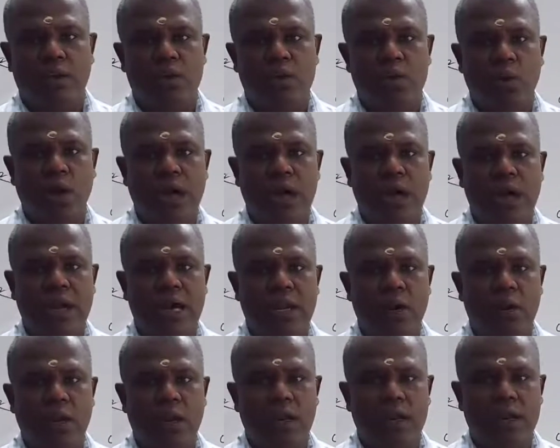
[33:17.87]
to
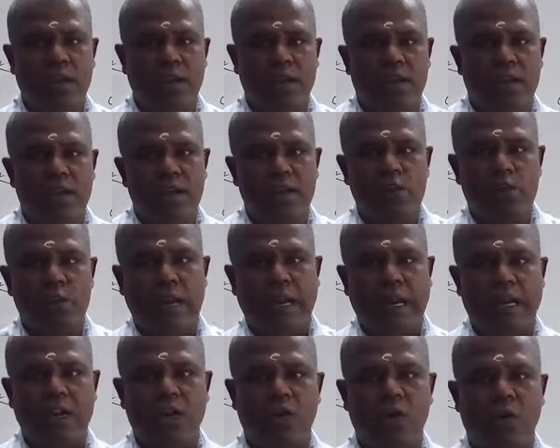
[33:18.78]
haloalkane, to
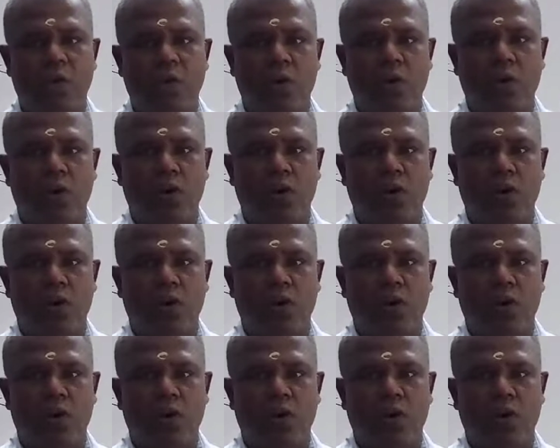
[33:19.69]
alcohol.